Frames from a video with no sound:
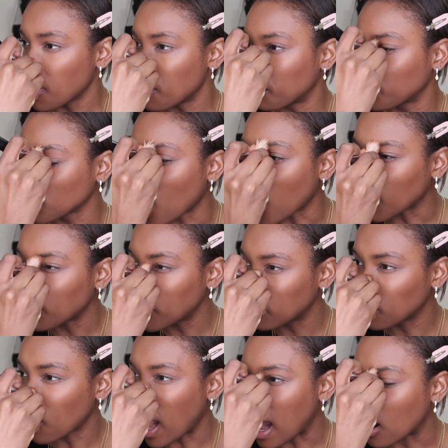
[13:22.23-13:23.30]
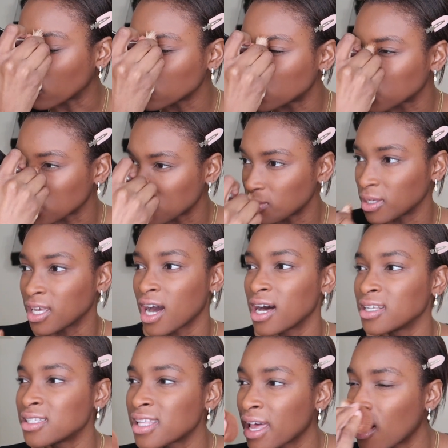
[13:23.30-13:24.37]
block people out just
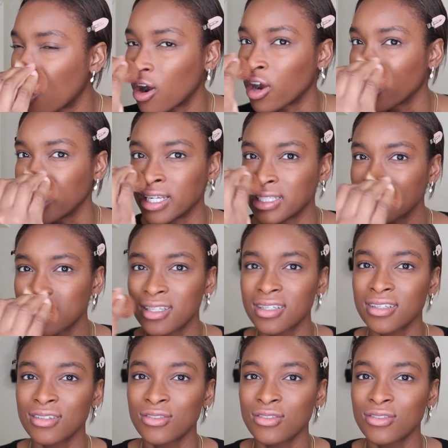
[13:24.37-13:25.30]
because they aren't